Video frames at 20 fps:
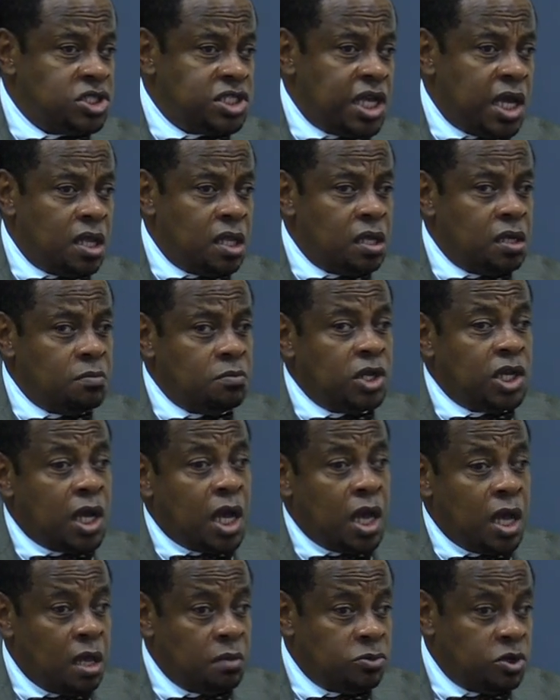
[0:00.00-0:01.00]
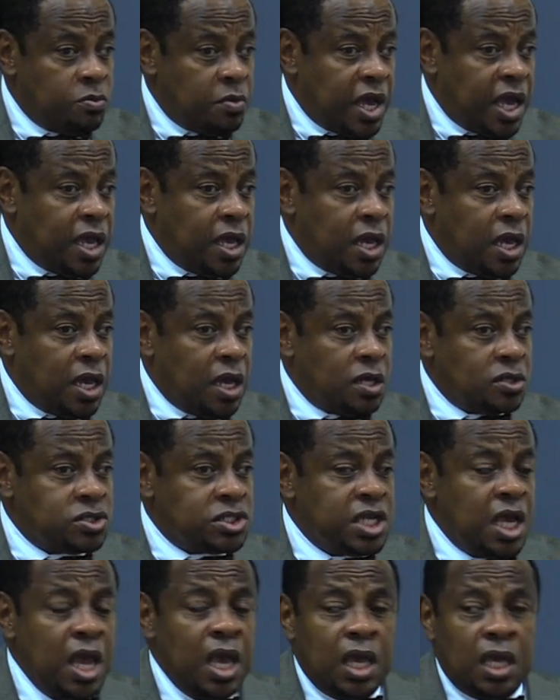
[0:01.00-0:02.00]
telling him to come to my house.